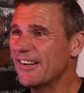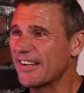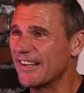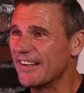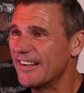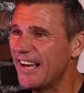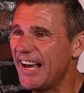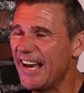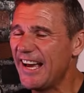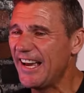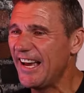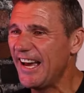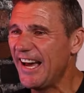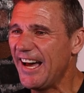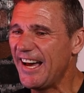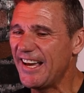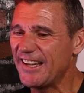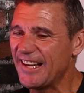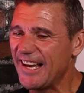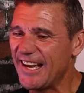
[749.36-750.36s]
Yeah, Art, right.
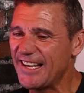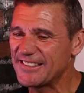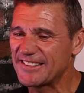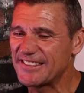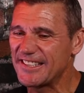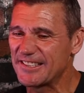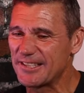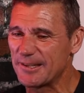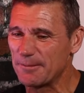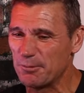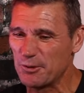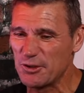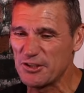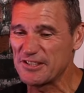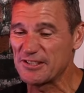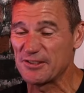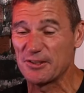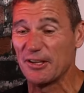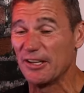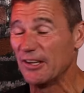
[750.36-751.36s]
Art, Art said to the
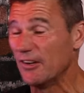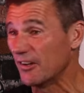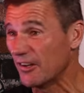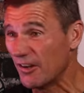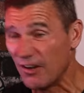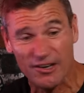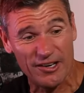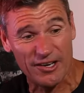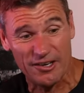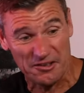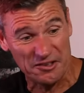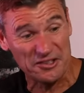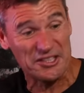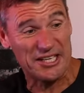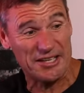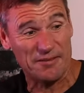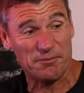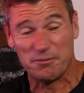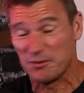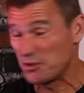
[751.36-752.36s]
producers early on, oh,
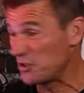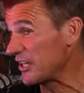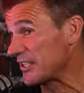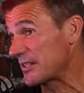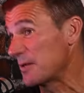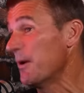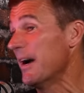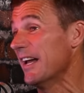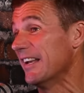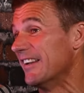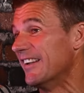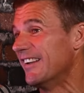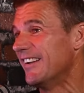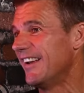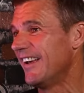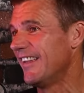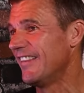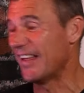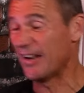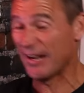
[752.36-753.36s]
yeah, she's the one.
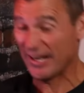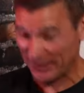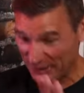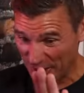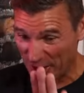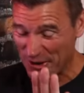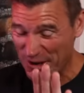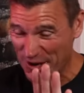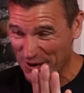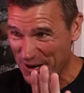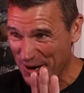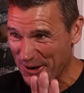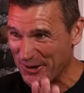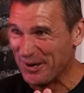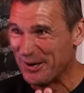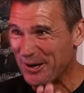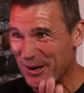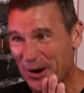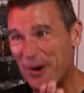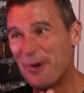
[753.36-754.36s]
And they're like, yeah. no, no, no,
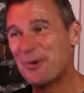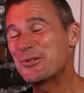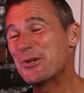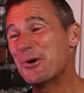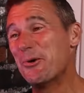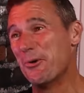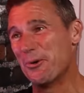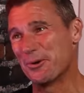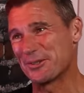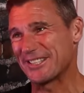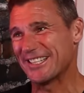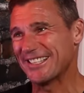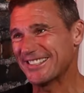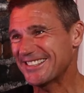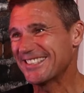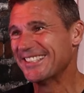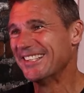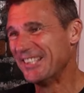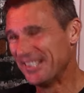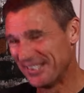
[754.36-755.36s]
hold your horses.
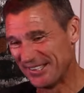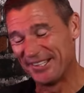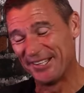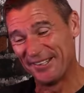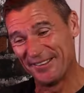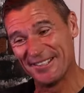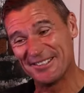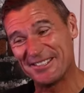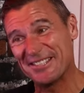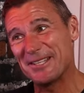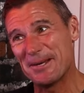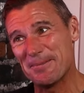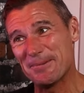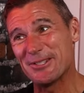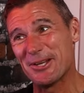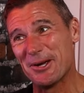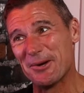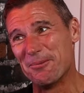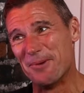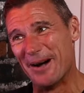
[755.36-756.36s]
Yeah. This is
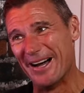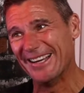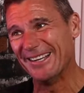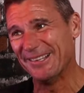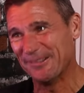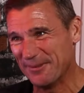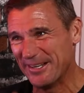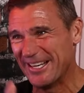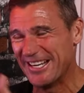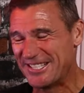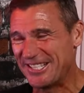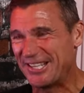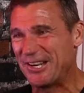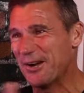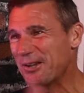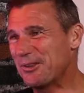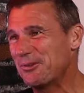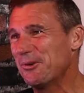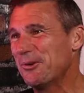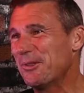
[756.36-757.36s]
episode one. We need to go
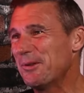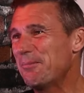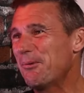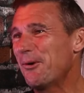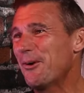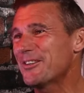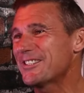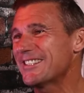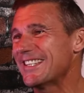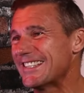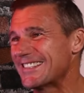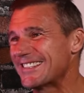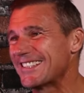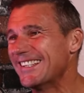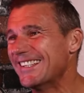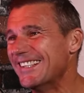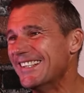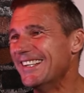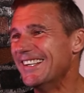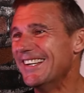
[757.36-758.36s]
through the process.
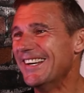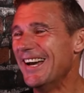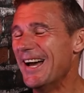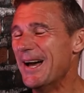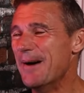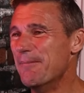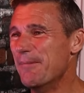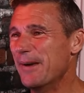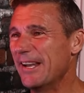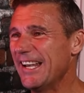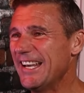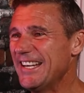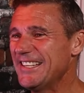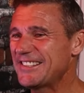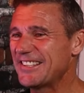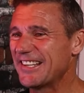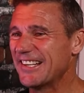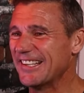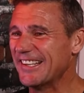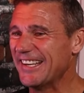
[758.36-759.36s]
Yeah. Um, but he
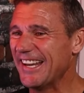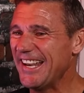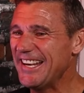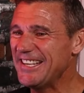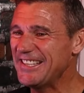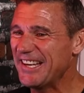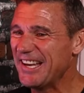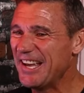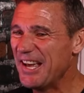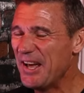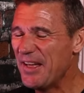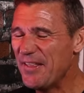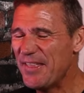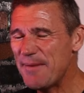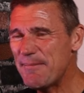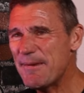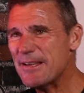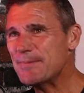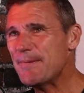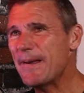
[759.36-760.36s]
sort of, he, that
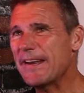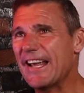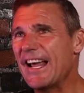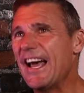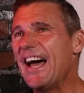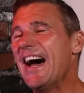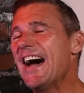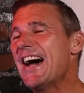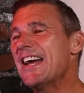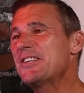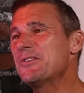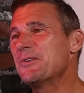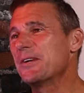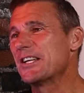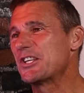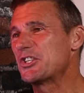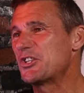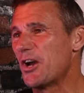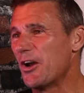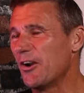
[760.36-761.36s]
must make it hard doing a
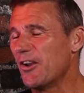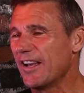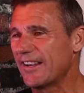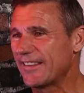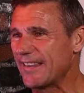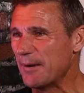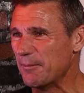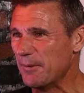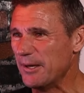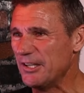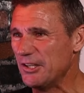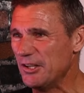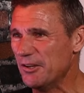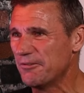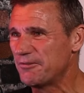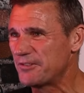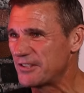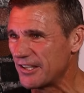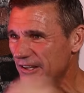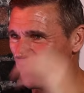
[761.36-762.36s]
show like that when
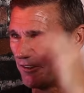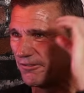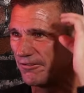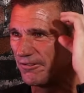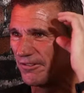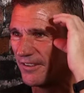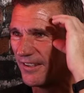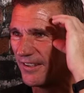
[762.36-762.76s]
you've sort of